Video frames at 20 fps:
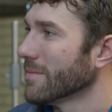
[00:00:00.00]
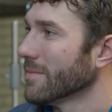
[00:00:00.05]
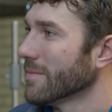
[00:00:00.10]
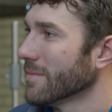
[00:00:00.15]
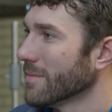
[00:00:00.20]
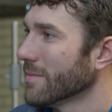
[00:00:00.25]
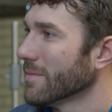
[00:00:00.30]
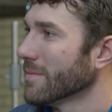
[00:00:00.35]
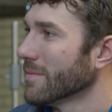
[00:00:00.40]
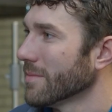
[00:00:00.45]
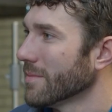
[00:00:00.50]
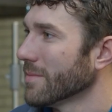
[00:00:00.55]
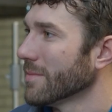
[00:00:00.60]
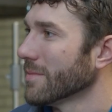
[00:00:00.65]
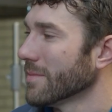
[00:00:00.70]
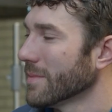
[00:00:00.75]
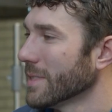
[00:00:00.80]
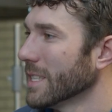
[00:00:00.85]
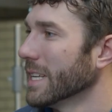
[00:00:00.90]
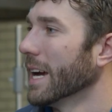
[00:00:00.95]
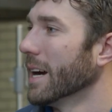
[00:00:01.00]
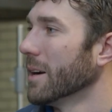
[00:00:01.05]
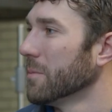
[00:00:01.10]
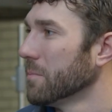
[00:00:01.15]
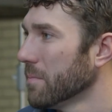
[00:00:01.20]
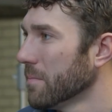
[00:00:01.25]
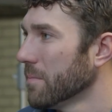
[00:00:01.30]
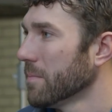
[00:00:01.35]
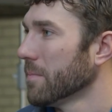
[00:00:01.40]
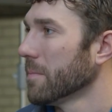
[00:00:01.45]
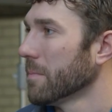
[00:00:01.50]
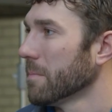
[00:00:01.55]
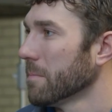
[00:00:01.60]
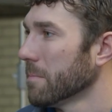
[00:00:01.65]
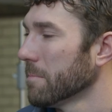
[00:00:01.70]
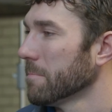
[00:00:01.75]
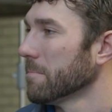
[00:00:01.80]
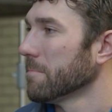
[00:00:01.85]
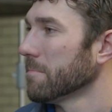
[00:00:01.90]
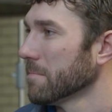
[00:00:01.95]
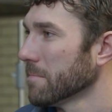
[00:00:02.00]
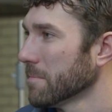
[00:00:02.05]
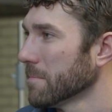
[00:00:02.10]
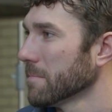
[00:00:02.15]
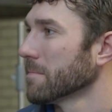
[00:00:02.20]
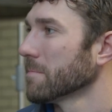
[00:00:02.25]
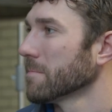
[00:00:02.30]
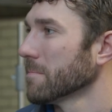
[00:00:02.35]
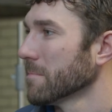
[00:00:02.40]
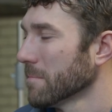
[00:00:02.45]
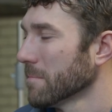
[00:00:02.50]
turn back on until the fire system